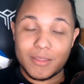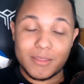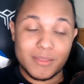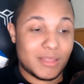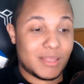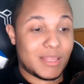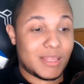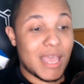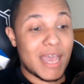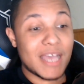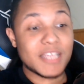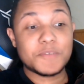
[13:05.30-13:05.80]

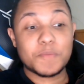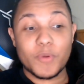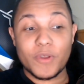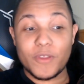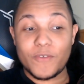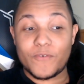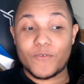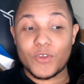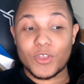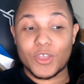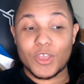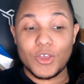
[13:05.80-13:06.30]
That's pretty
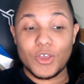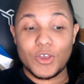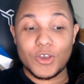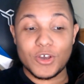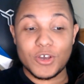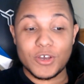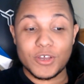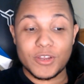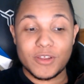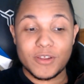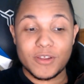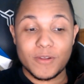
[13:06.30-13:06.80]
freaking
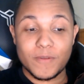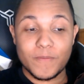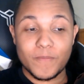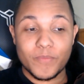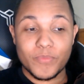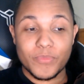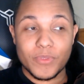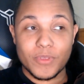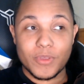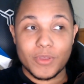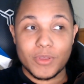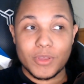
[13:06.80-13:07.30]
good.
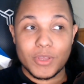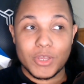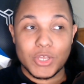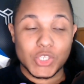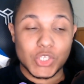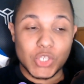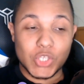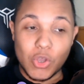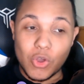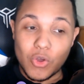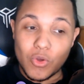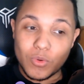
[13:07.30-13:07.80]

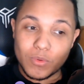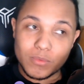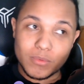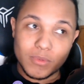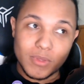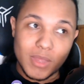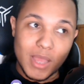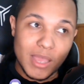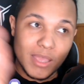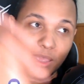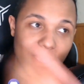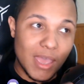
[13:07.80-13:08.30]
So
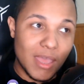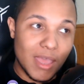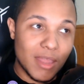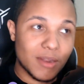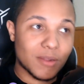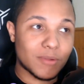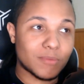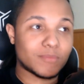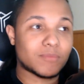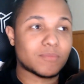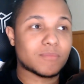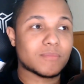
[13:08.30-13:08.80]

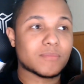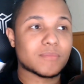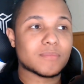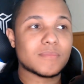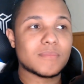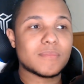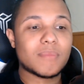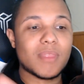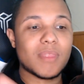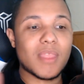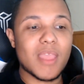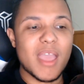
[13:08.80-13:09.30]
again,
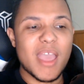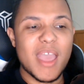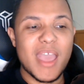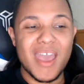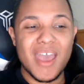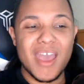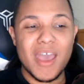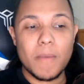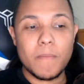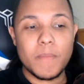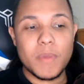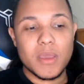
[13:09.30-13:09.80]

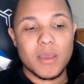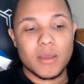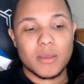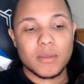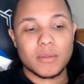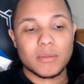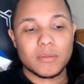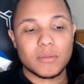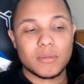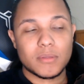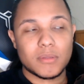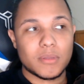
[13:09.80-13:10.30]
Emiya,
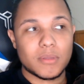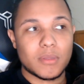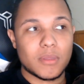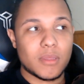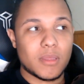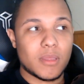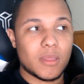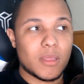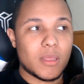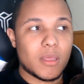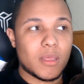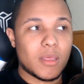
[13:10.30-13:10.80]

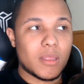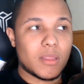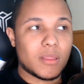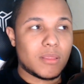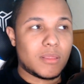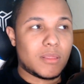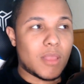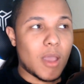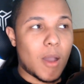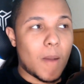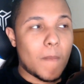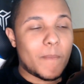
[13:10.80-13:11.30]

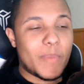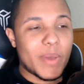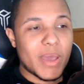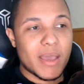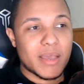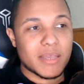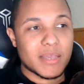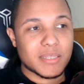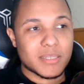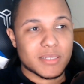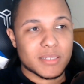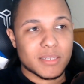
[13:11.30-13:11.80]
the
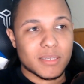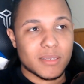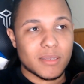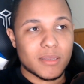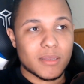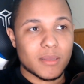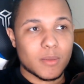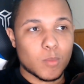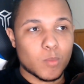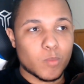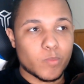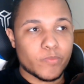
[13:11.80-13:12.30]
best.
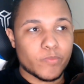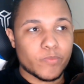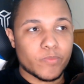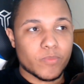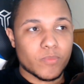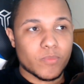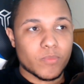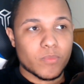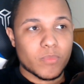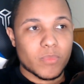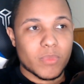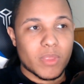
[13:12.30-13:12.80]

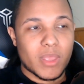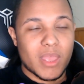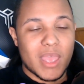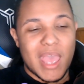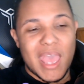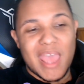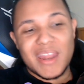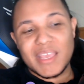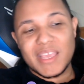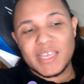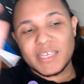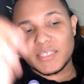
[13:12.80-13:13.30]

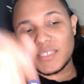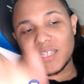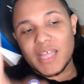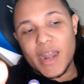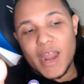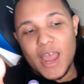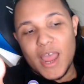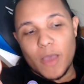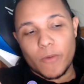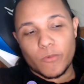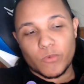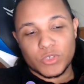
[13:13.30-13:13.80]
And he's not
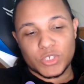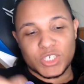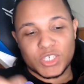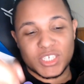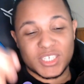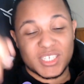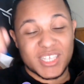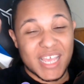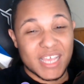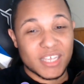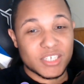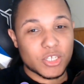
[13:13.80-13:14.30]
average.
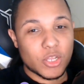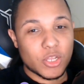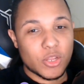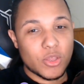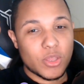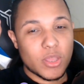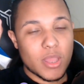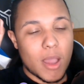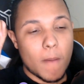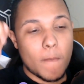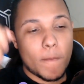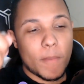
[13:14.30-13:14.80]
He's
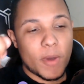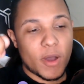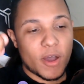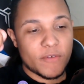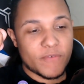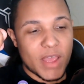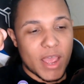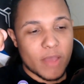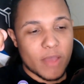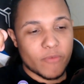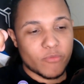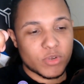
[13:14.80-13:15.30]
actually
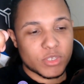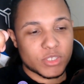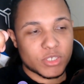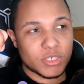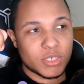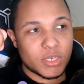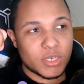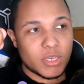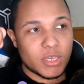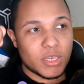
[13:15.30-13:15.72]
above average.